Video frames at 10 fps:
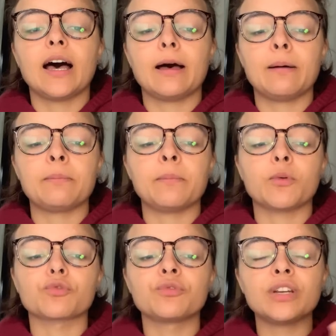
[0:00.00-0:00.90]
Um,
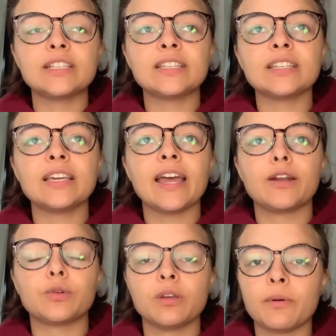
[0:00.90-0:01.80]
recently, I
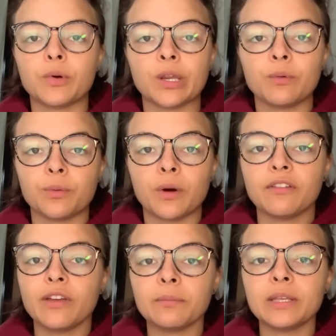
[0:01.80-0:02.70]
had only been working with
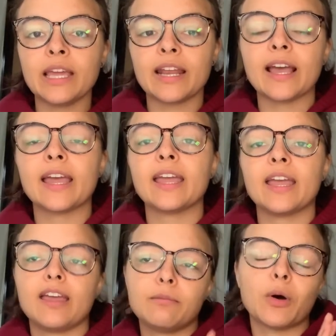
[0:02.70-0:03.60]
one family, and I
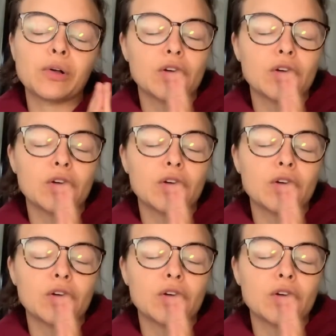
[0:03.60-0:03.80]
am